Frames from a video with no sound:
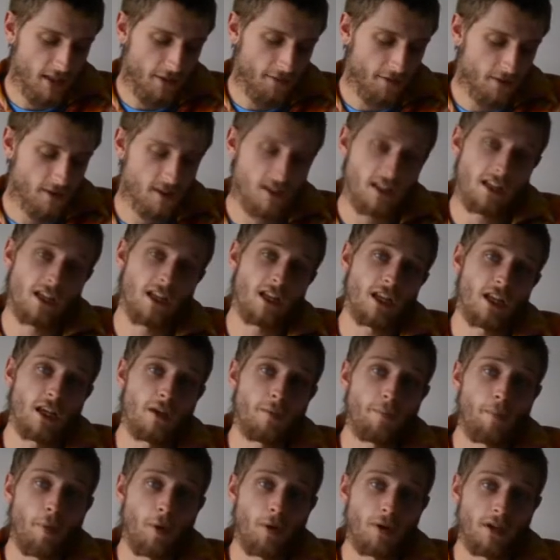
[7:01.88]
if you see
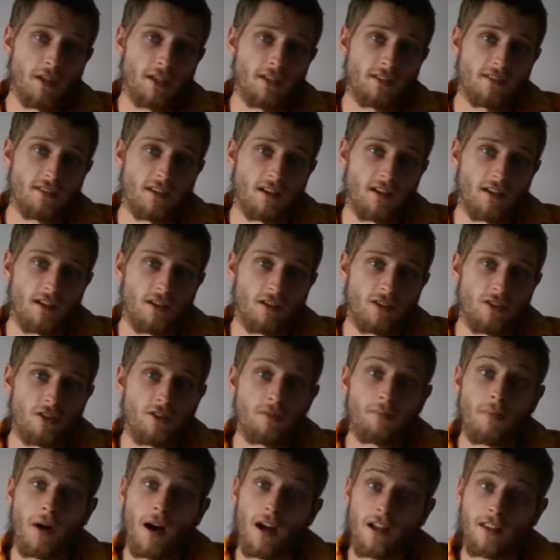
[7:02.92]
ipolisa, you
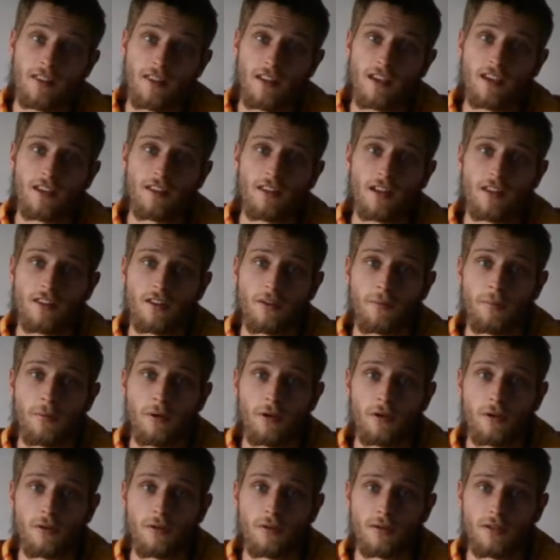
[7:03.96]
might think that the
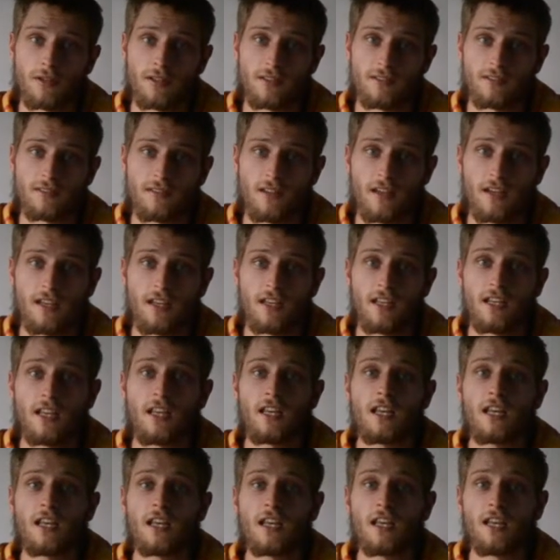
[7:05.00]
plural is
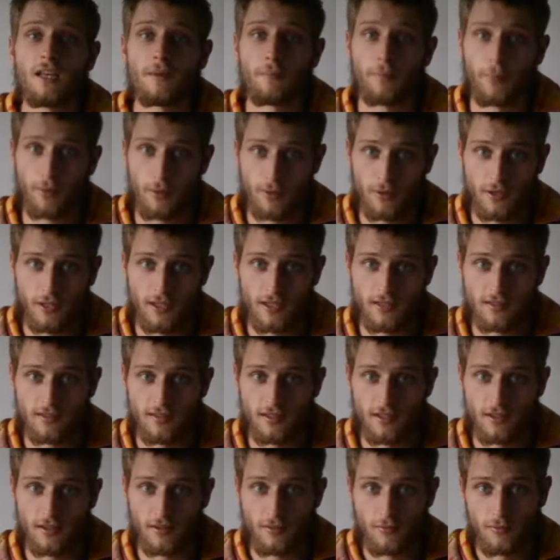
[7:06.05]

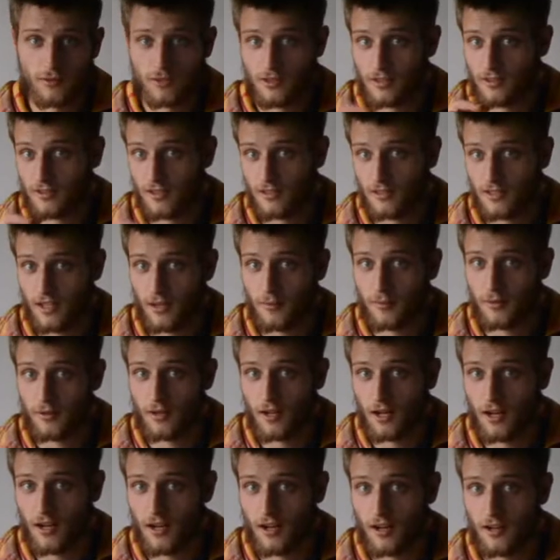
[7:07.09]
ipolisa, which is a double
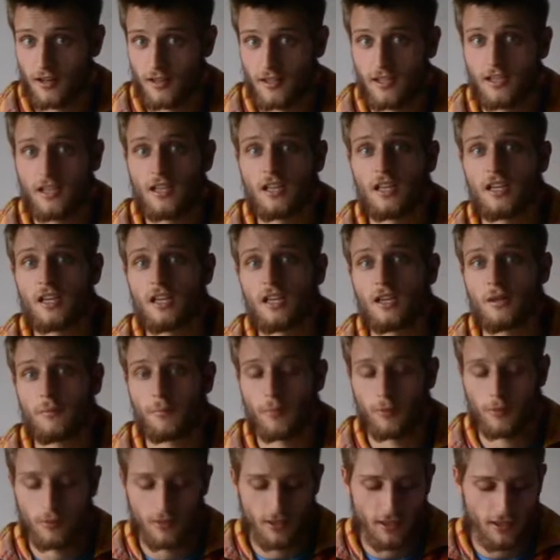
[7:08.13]
I,
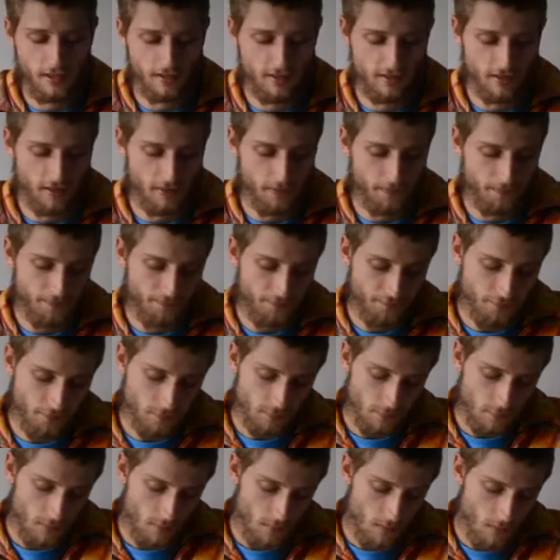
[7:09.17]
ipolisa.
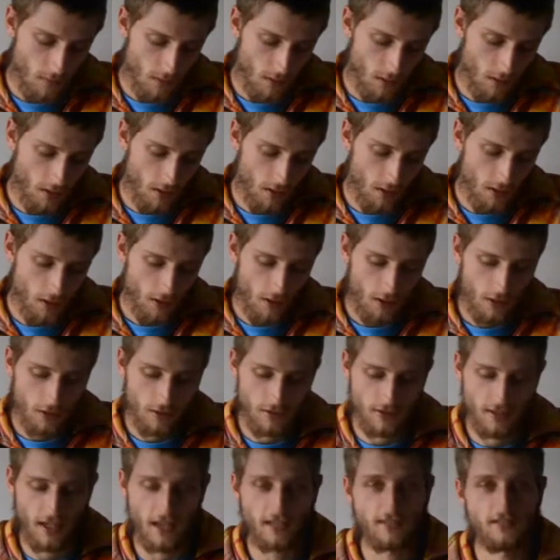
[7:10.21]

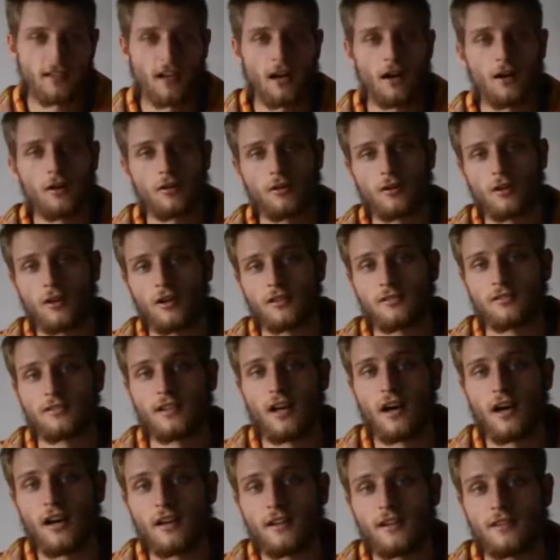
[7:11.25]
Because that's how class
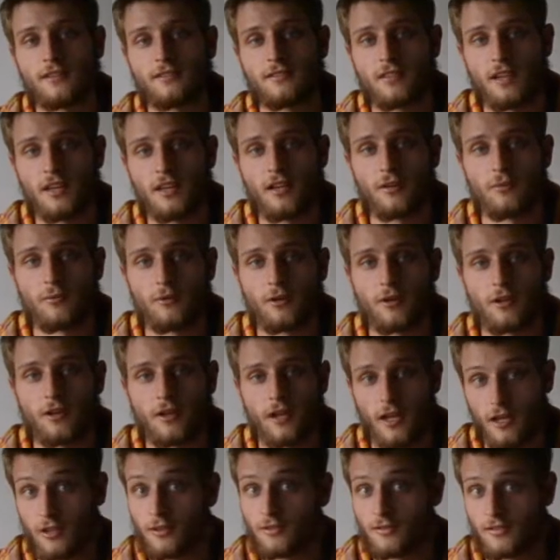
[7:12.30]
9 and 10 work,
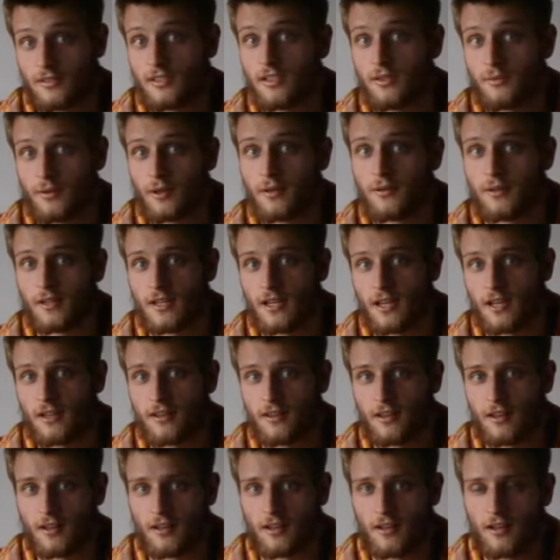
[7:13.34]
and you'll see when we get
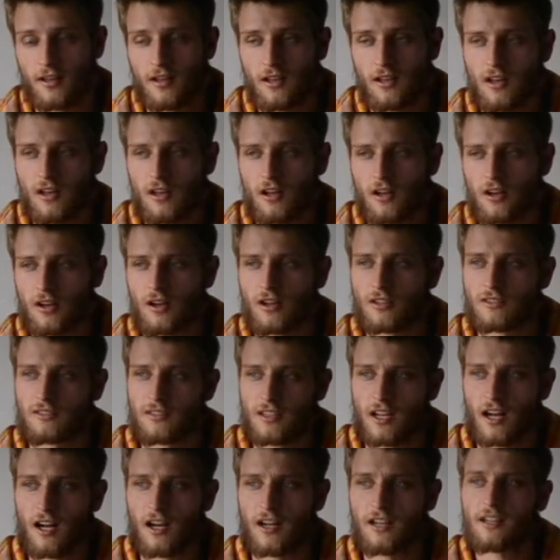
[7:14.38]
there. Class
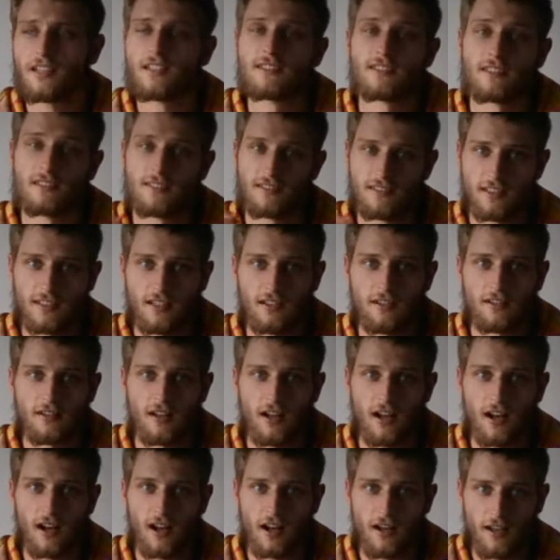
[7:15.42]
9 is a single
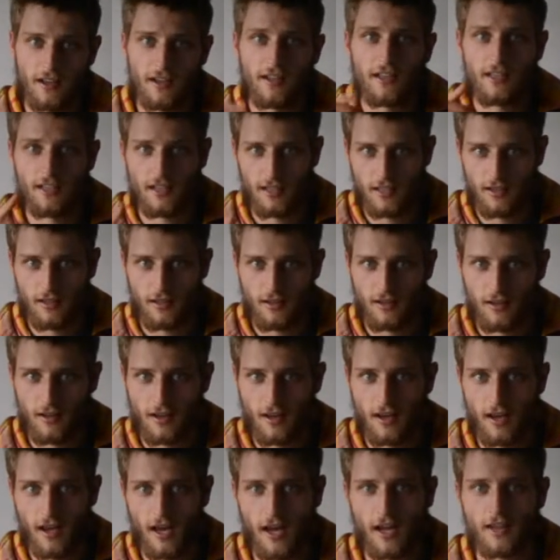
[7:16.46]
I, E,
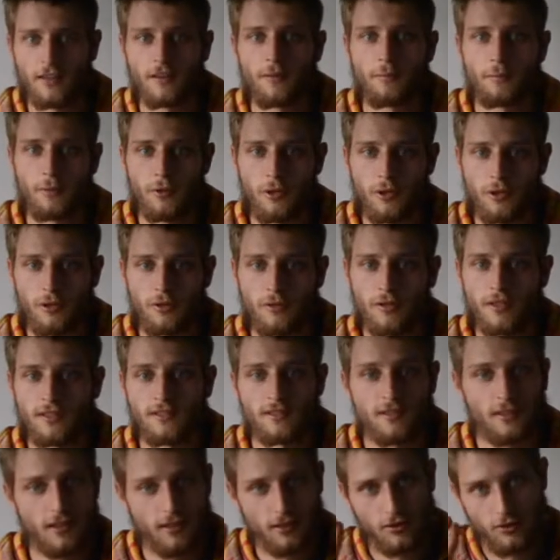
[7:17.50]
and the plural is
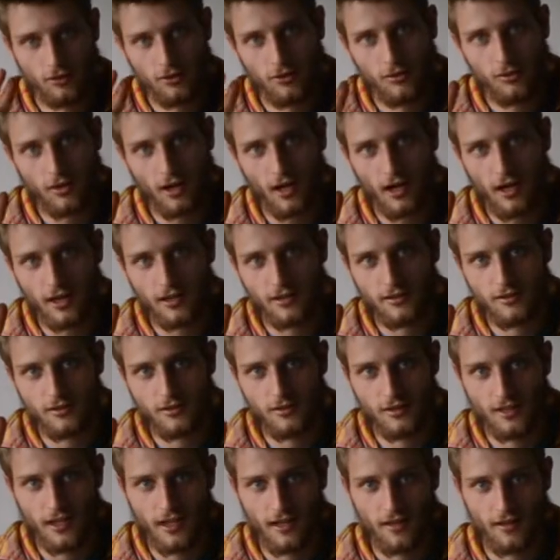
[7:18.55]
two I's
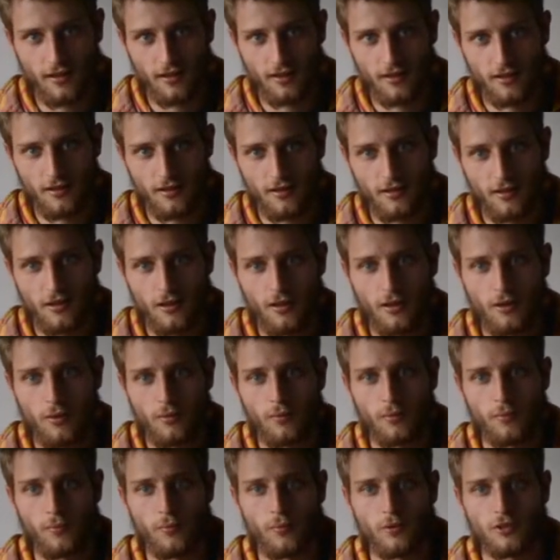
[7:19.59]
together,
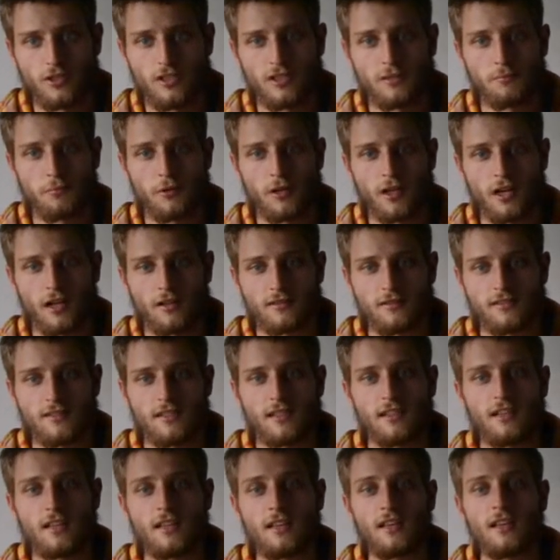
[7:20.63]
which is pronounced
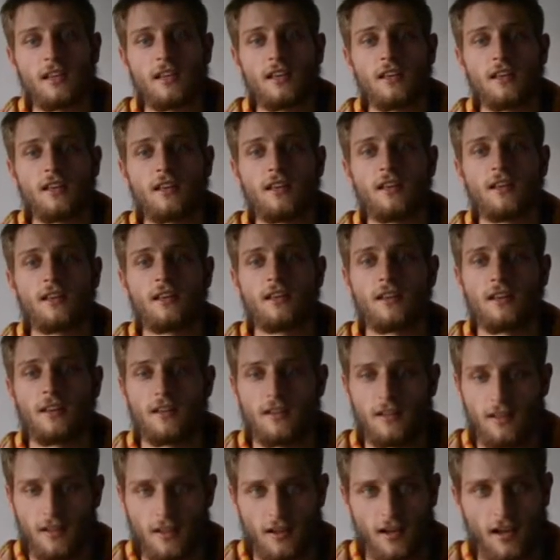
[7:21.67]
E,
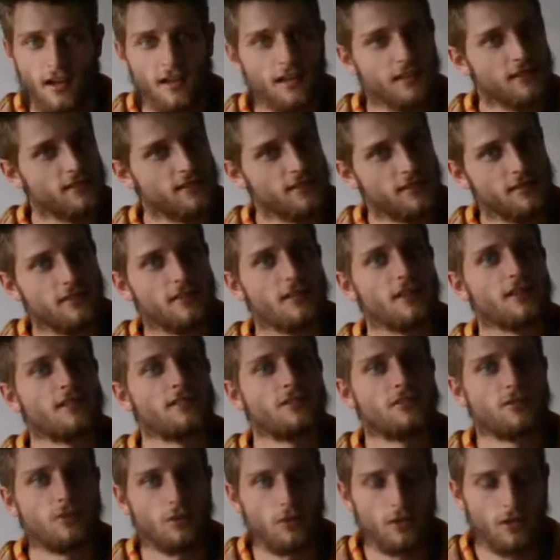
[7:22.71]
like it's
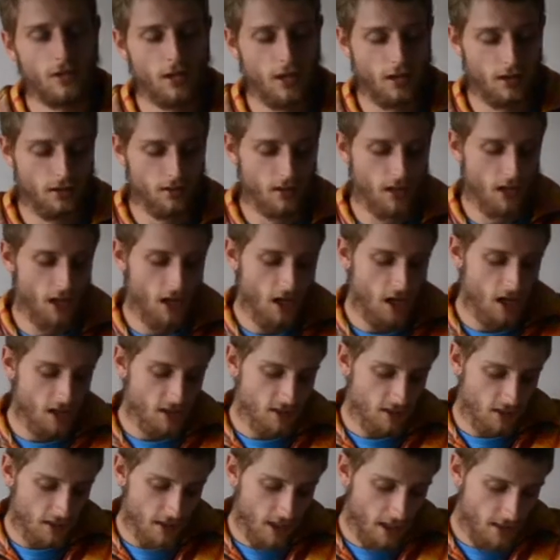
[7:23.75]
drawn out.
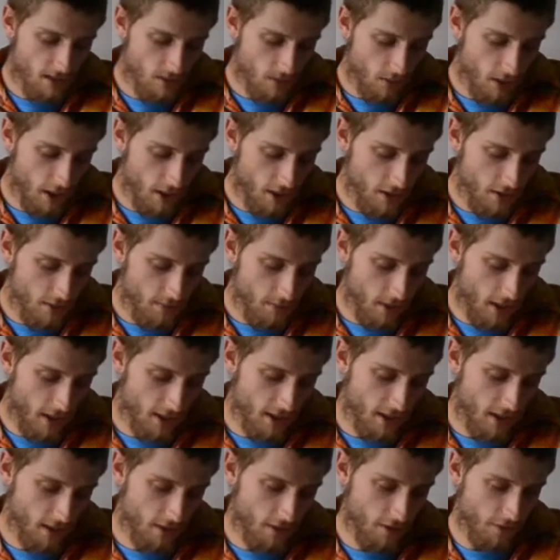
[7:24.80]
So that's why you might
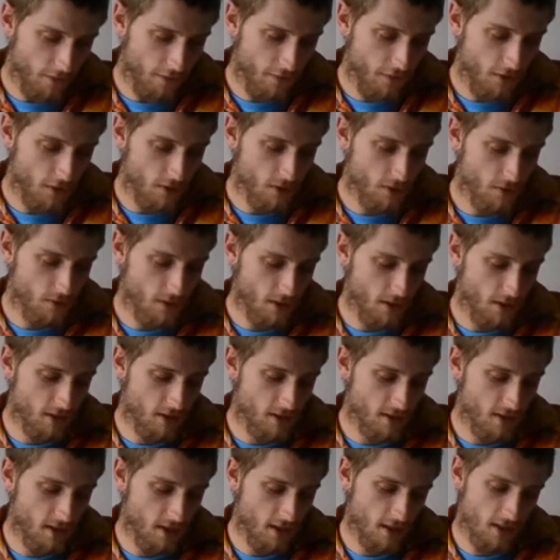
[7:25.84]
get confused when you
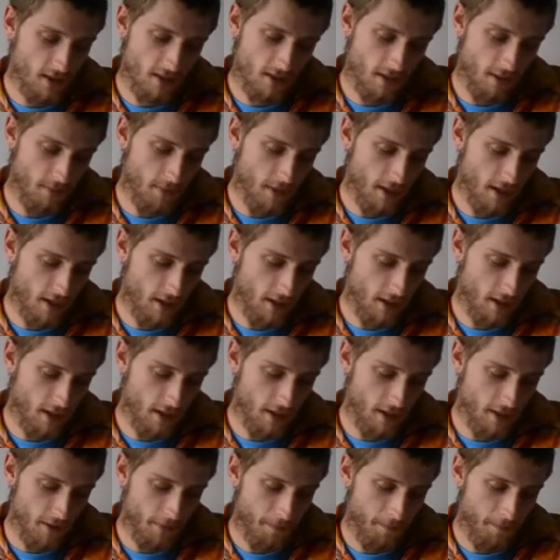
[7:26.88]
see something like